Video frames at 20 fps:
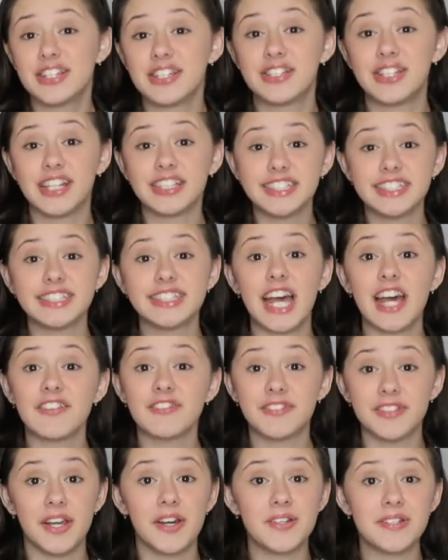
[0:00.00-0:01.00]
The judges
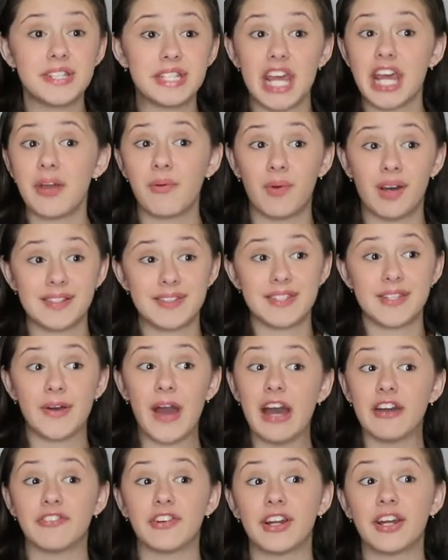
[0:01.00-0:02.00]
have no say
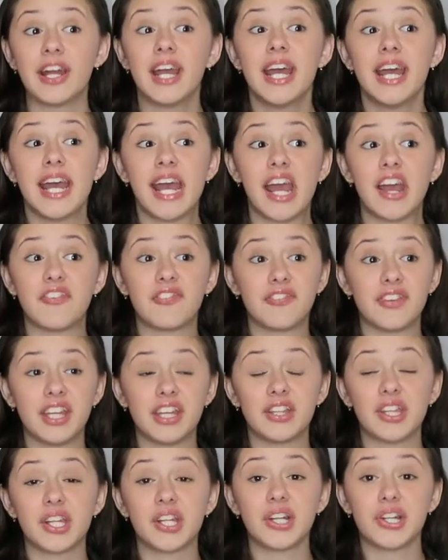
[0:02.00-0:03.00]
whatsoever. If
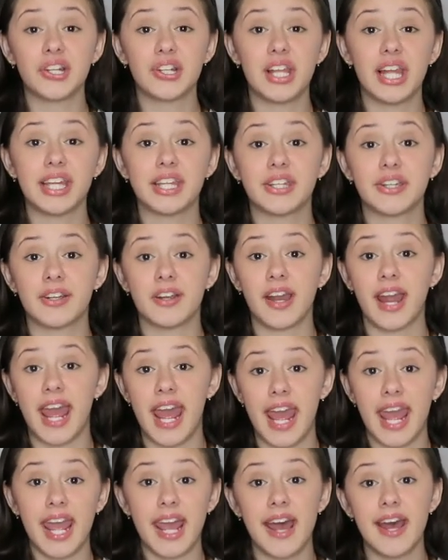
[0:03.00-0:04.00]
either like your
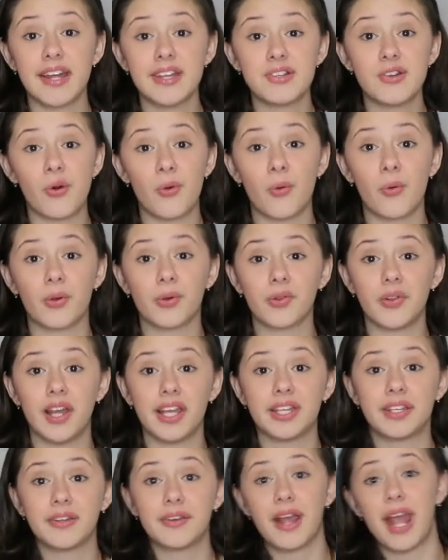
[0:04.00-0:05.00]
hand or
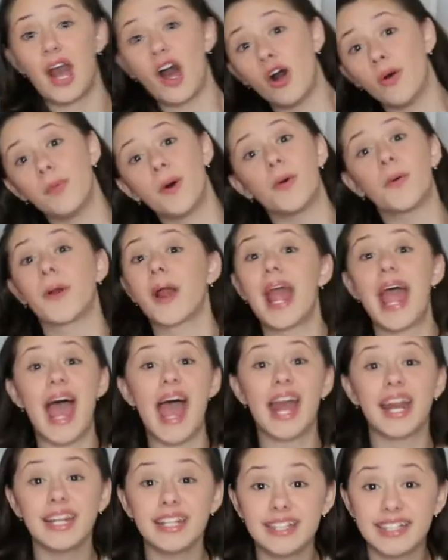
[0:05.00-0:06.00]
like your elbow or
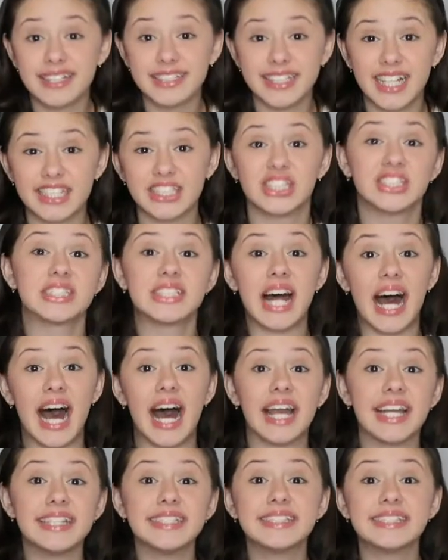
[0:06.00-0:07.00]
anything touches the
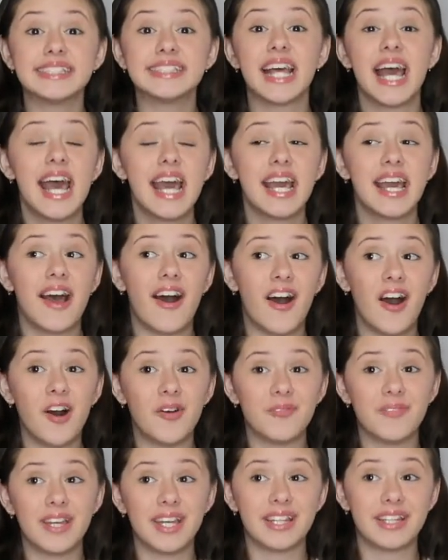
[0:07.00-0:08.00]
ice,
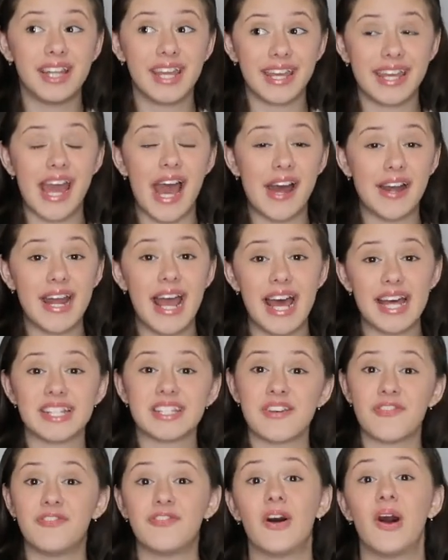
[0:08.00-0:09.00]
um, they count it
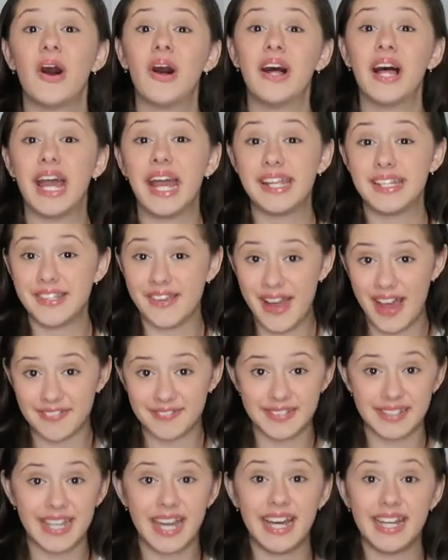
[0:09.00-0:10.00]
as a fall and you
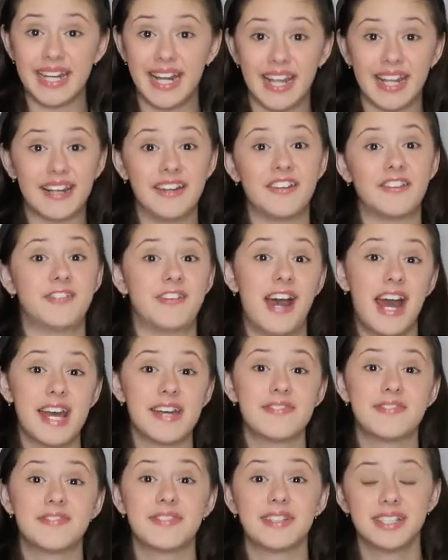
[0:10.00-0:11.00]
have to get a negative
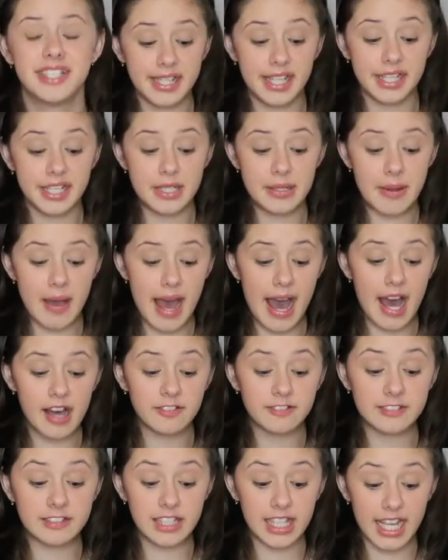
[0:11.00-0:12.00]
five. Then you
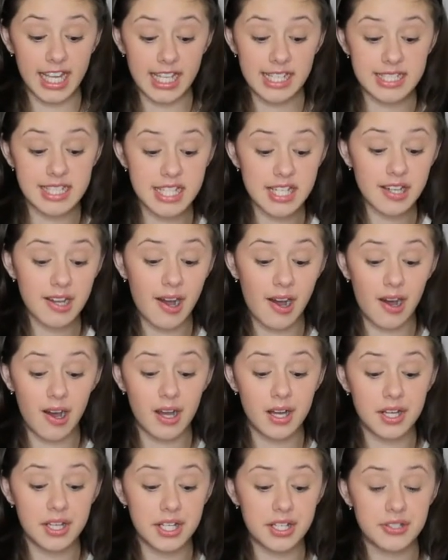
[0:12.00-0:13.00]
have landing
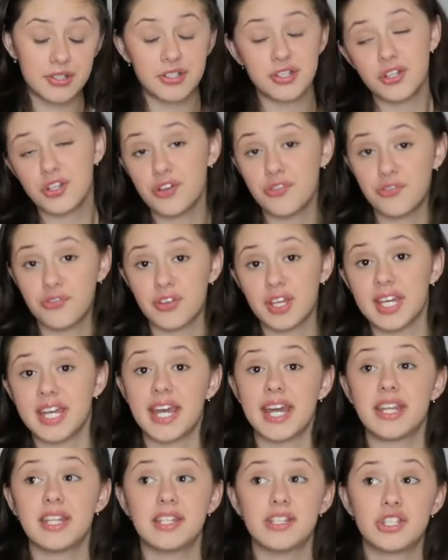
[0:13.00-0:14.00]
on two
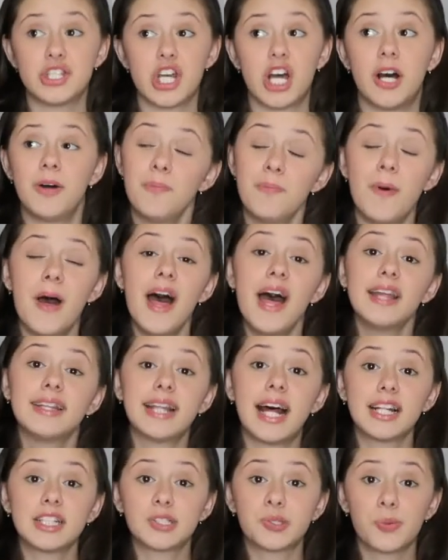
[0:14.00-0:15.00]
feet in a jump.
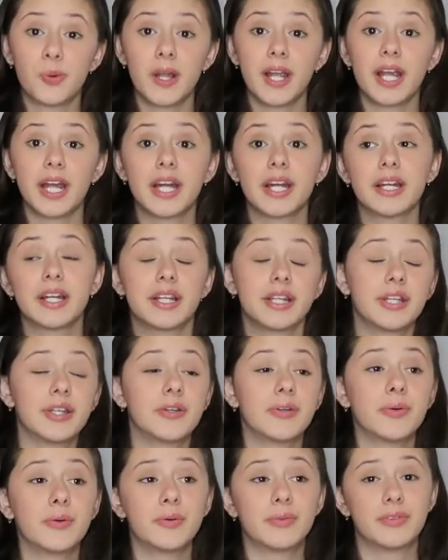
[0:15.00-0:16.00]
That's where
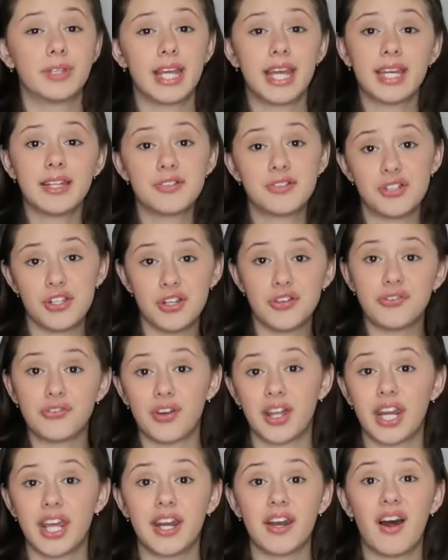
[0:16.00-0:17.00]
you land
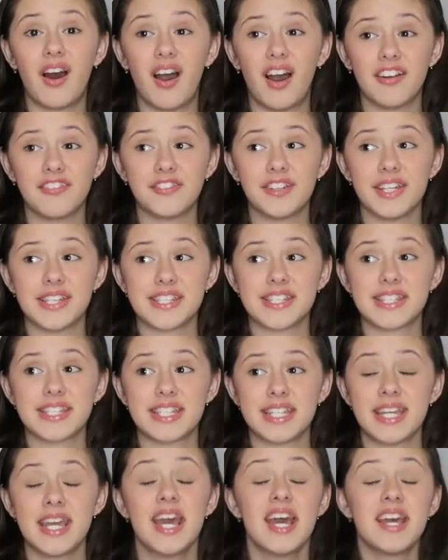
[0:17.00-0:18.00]
two-footed,
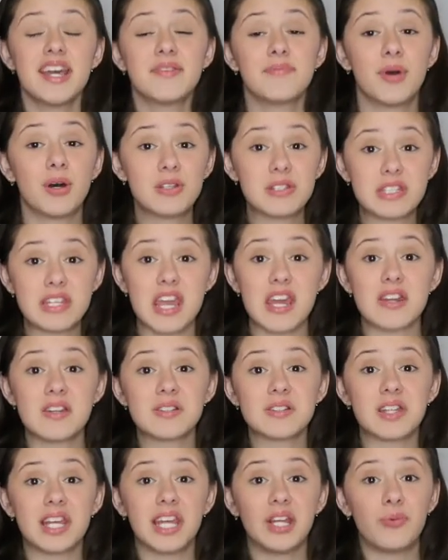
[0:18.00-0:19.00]
obviously. Most
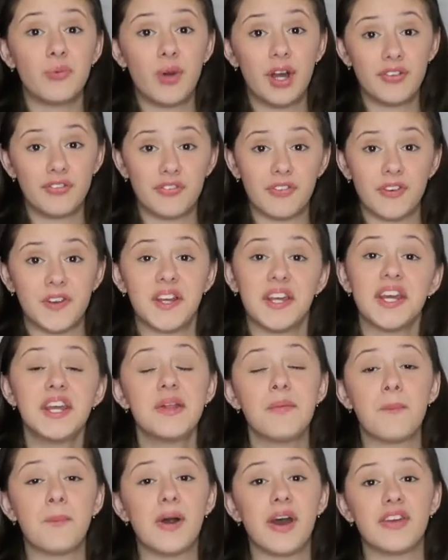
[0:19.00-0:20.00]
skaters land
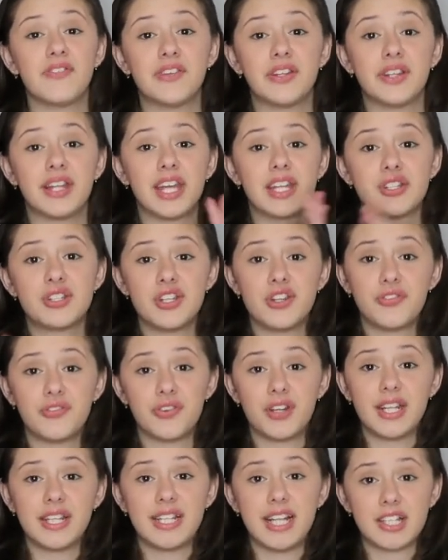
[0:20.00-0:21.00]
one-footed, but if you land
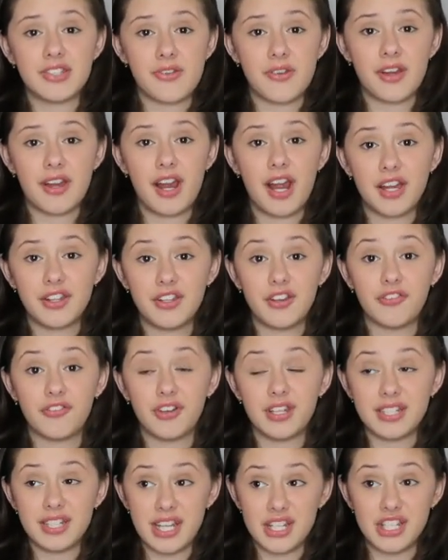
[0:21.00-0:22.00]
two-footed, that's where your other
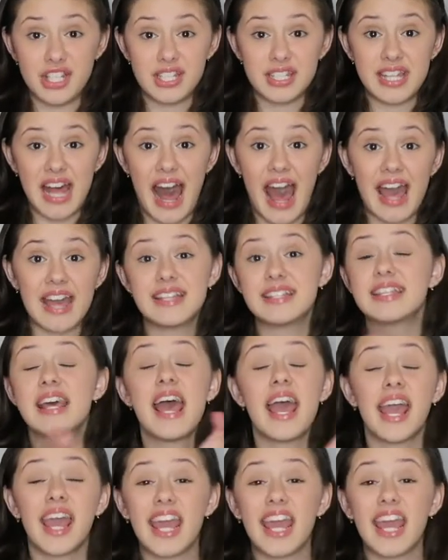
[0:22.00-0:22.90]
foot touches the ice.